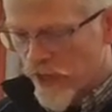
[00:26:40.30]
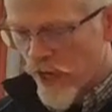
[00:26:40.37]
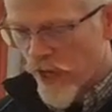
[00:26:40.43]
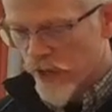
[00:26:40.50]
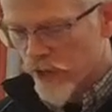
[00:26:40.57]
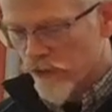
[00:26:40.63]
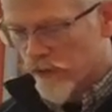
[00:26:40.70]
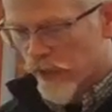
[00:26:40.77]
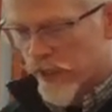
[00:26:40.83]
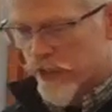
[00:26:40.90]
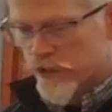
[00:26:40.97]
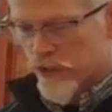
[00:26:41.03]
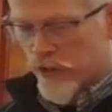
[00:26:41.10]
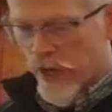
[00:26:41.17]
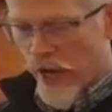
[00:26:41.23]
not only
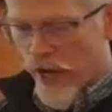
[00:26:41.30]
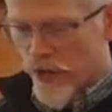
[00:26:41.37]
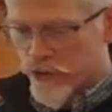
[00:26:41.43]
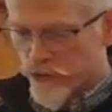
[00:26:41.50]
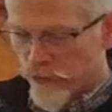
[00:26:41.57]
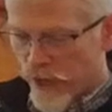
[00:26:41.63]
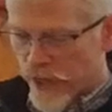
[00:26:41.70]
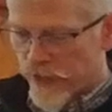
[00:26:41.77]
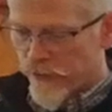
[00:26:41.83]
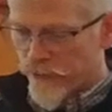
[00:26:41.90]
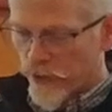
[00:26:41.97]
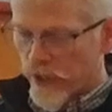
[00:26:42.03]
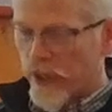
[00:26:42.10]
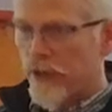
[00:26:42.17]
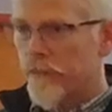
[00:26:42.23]
is her house ready
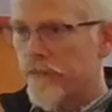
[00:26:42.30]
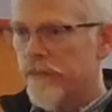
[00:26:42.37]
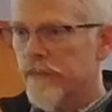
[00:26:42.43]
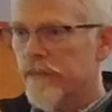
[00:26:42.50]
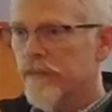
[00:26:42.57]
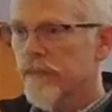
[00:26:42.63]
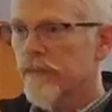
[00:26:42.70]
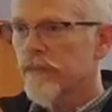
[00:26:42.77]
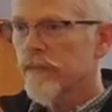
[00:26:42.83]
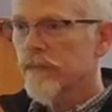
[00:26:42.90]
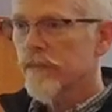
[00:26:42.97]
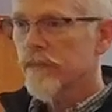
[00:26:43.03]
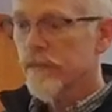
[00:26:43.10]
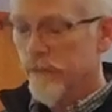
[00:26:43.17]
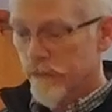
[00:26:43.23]
for him,
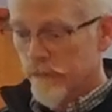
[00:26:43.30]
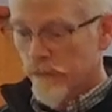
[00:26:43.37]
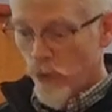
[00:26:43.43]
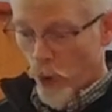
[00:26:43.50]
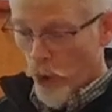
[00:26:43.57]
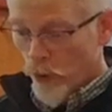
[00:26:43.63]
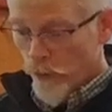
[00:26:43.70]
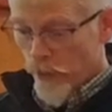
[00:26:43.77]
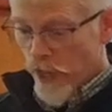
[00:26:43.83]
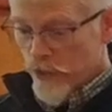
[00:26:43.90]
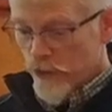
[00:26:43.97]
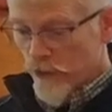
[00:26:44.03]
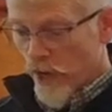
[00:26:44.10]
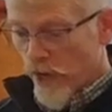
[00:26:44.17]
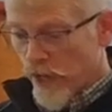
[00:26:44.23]
her
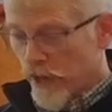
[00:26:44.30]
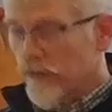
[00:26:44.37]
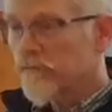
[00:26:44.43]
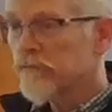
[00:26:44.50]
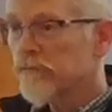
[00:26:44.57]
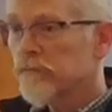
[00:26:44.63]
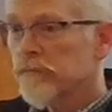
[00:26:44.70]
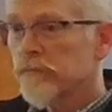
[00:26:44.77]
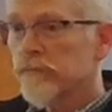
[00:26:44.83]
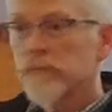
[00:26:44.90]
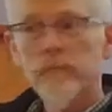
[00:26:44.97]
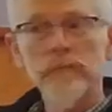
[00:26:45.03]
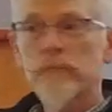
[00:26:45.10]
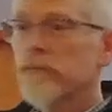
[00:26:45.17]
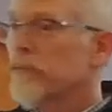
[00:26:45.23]
bed's ready.
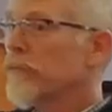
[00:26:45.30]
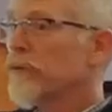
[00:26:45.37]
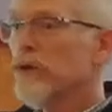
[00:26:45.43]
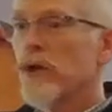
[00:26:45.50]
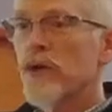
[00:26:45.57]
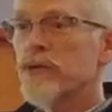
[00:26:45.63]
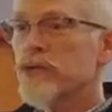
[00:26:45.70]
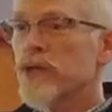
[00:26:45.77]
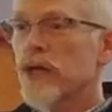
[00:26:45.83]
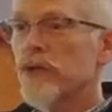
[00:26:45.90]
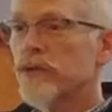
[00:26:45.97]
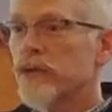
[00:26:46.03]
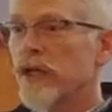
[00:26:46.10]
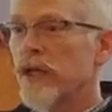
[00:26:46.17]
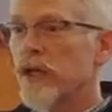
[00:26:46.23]
No
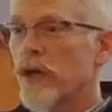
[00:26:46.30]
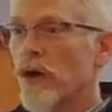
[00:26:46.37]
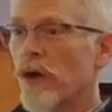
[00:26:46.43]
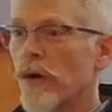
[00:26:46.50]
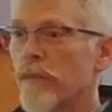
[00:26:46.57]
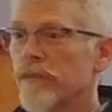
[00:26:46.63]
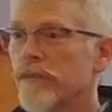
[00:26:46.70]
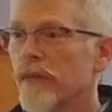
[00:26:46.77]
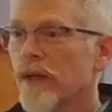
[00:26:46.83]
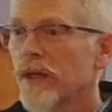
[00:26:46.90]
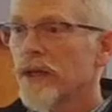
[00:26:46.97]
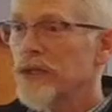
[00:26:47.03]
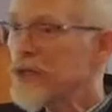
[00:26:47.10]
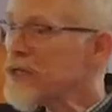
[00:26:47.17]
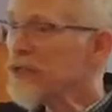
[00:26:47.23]
subtlety at all.
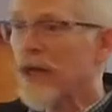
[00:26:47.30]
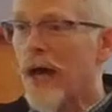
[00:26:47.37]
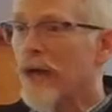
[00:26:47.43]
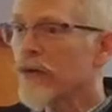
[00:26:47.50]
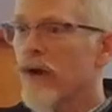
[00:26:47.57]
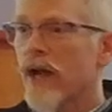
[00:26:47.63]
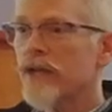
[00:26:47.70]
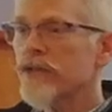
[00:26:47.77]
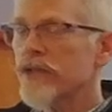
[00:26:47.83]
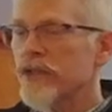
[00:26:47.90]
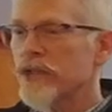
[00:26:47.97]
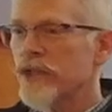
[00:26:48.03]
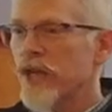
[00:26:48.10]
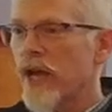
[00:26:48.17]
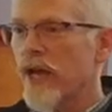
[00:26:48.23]
She's cutting right to
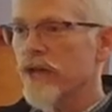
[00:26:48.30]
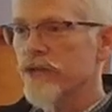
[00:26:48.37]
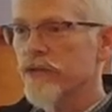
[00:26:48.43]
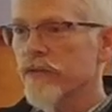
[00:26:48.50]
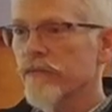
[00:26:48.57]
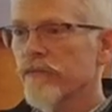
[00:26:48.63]
the chase.